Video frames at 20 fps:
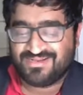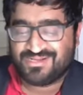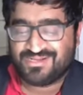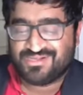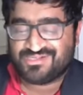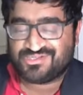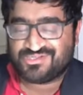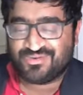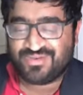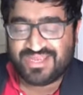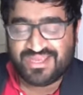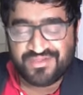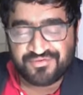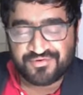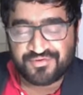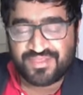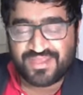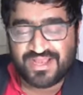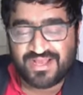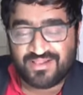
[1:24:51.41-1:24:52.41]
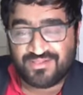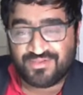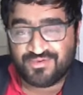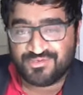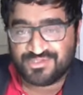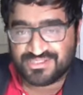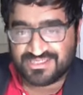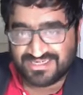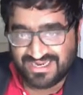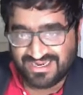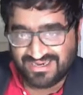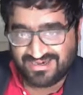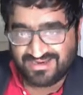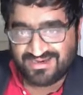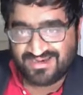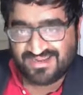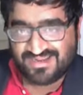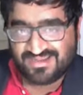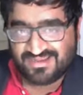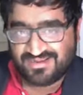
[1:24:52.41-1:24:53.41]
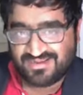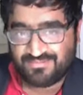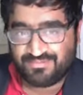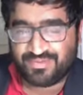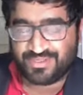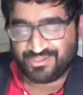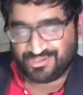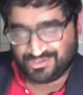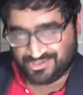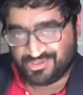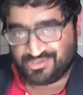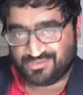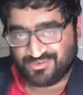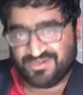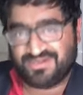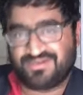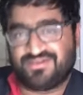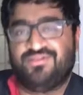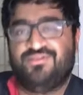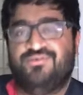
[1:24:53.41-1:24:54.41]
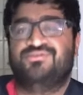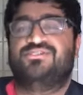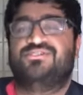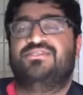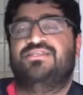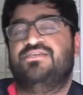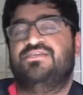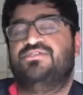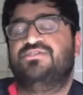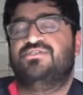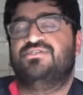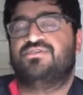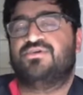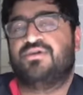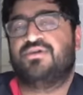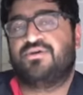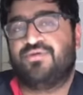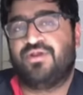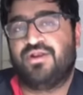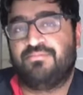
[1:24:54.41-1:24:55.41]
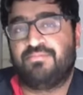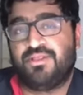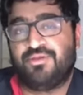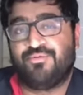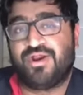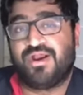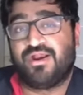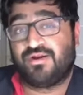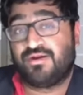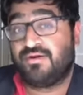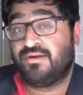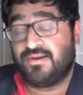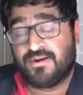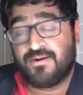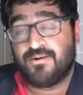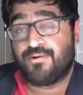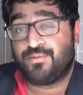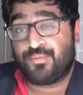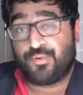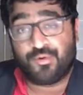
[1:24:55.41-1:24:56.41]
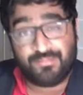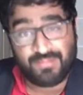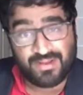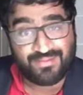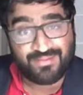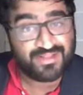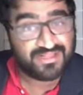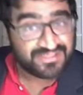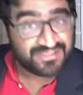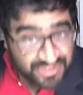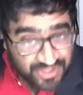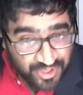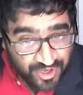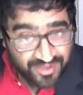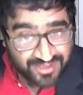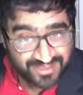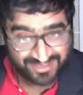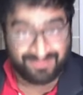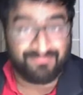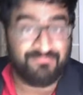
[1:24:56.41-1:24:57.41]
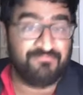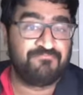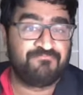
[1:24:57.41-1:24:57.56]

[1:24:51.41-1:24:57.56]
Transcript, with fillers: So either they hallucinated, but joint hallucinations are incredibly rare, or maybe they saw him.